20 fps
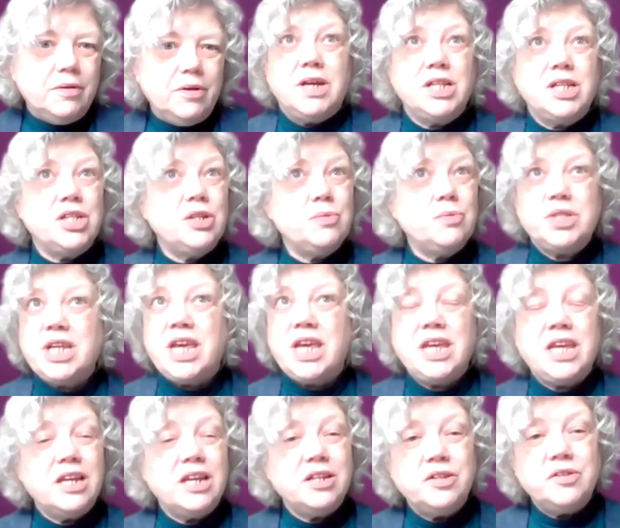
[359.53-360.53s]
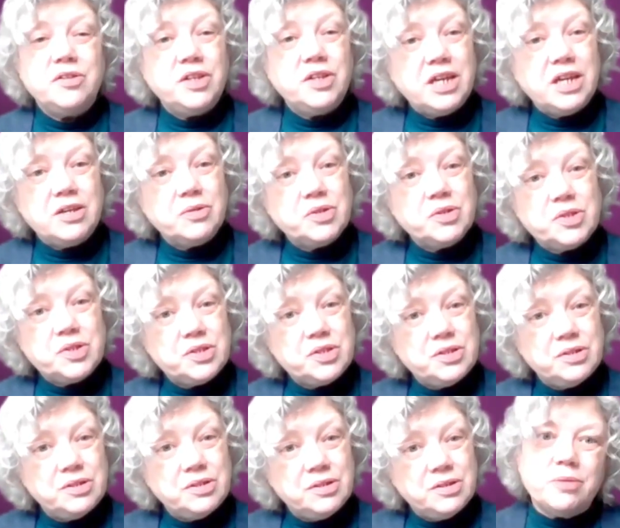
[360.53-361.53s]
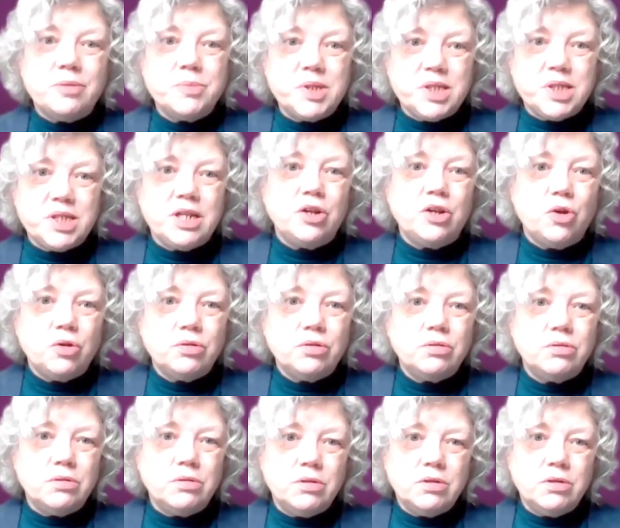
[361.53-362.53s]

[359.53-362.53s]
I don't take anything else. I'm still on